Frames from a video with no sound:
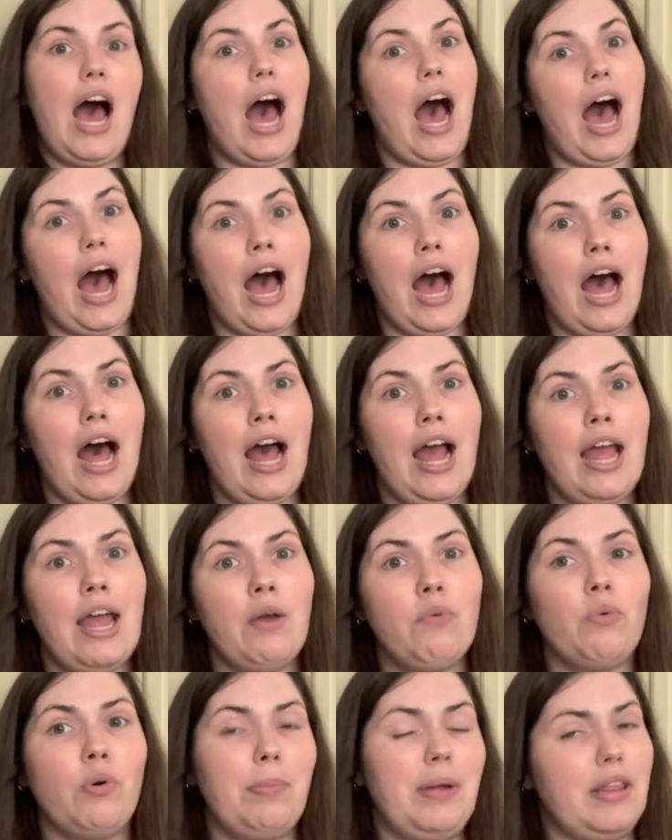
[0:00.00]
I
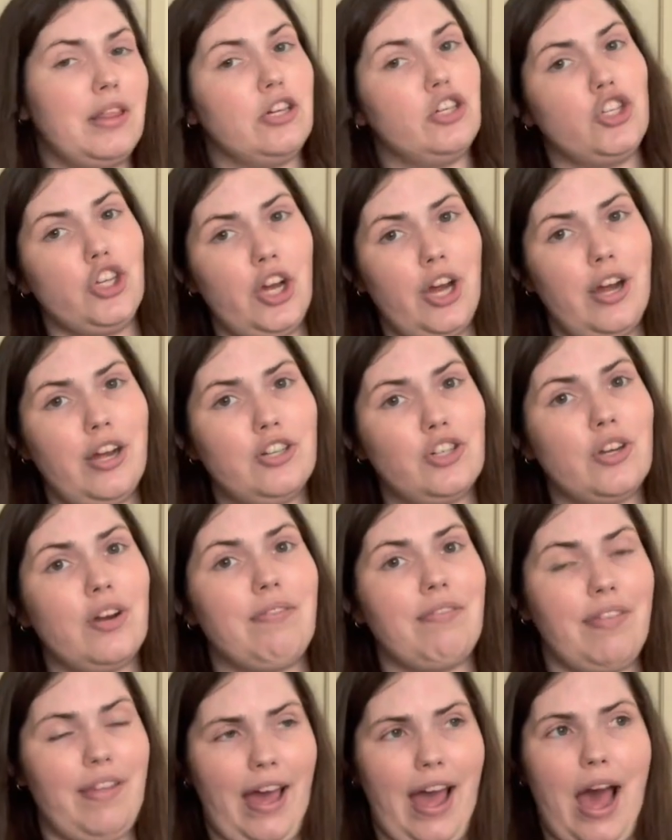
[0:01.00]
will be the judge
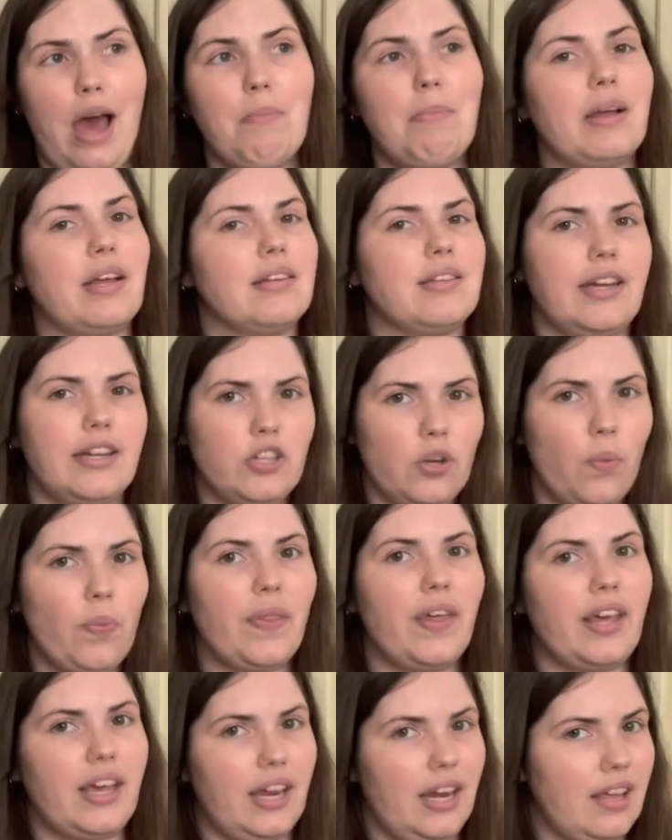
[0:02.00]
of that because I don't
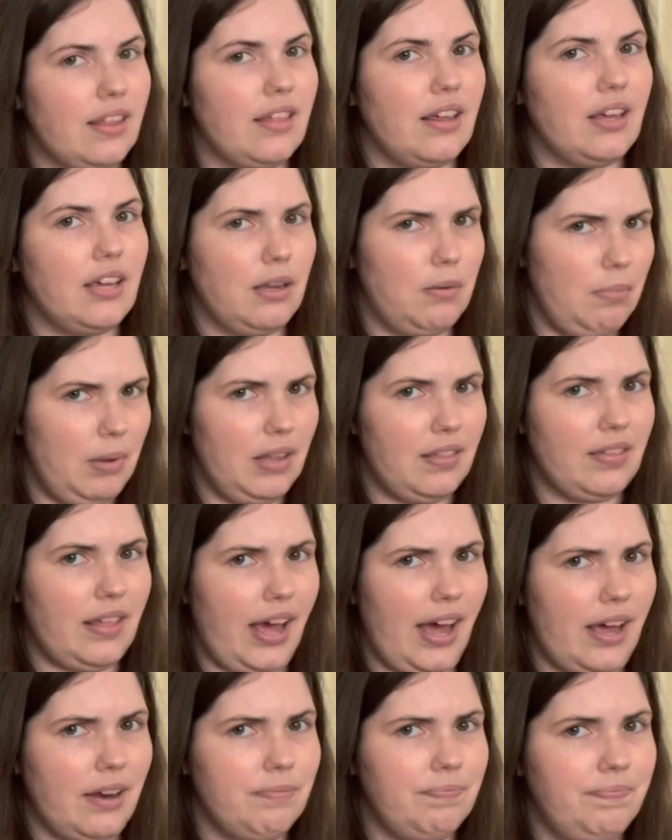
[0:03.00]
think anything can beat
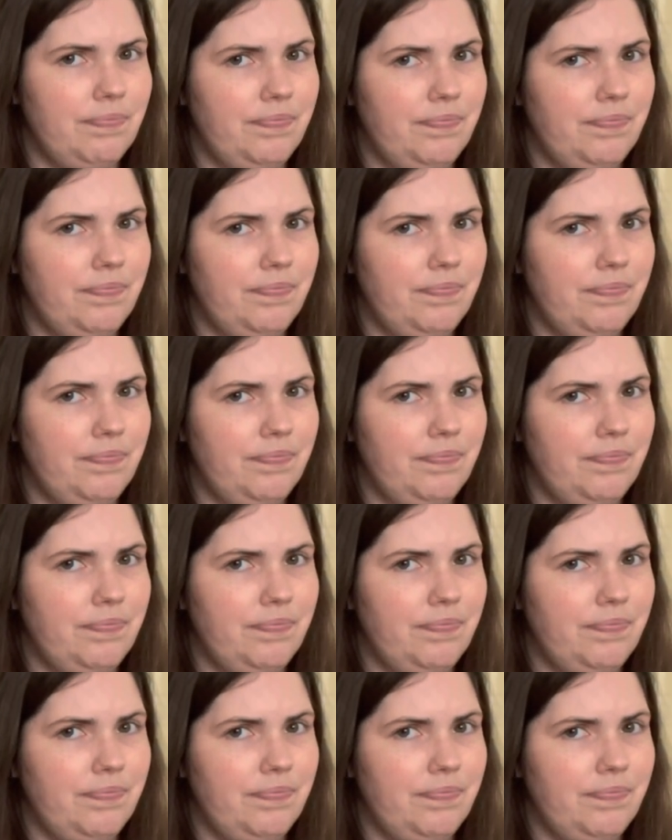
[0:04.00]
that.